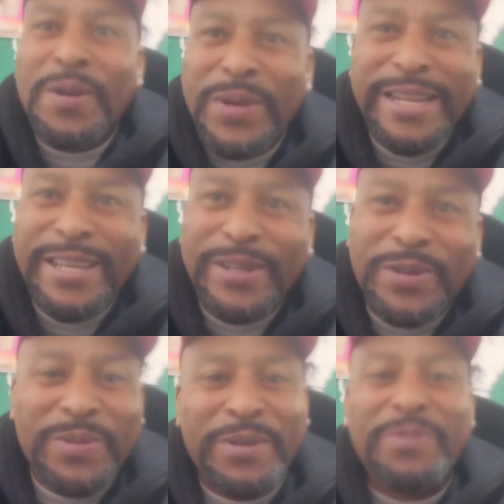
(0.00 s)
we need
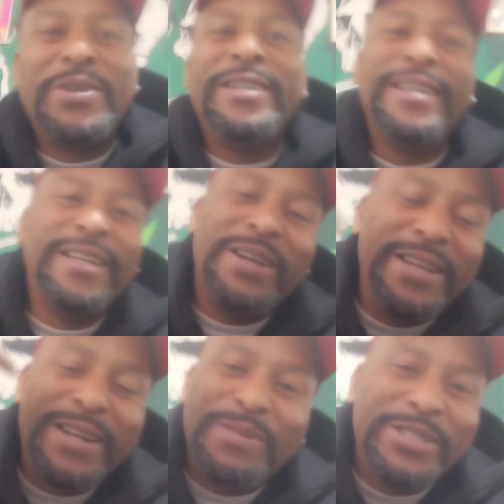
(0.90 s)
to quit, bro. And,
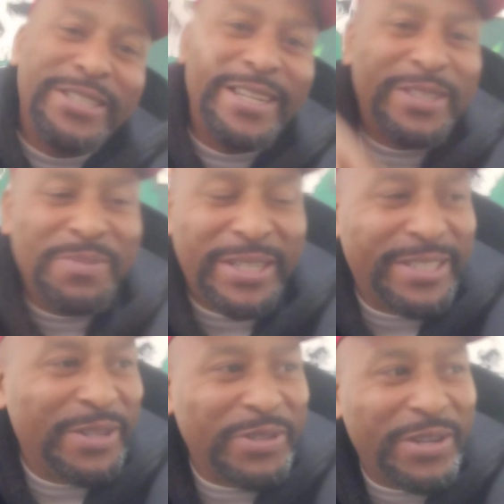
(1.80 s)
I, and I'm just thinking to
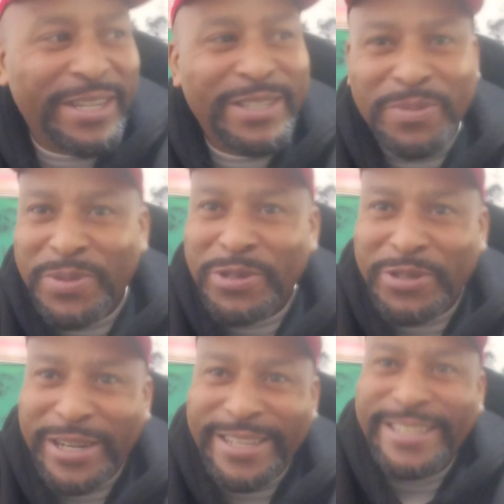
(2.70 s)
myself, so I guess Boots
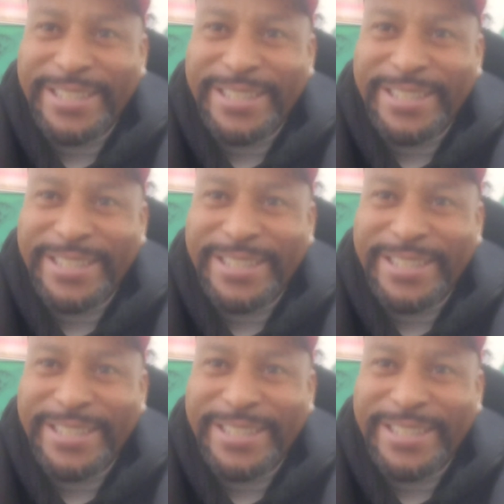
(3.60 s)
trying to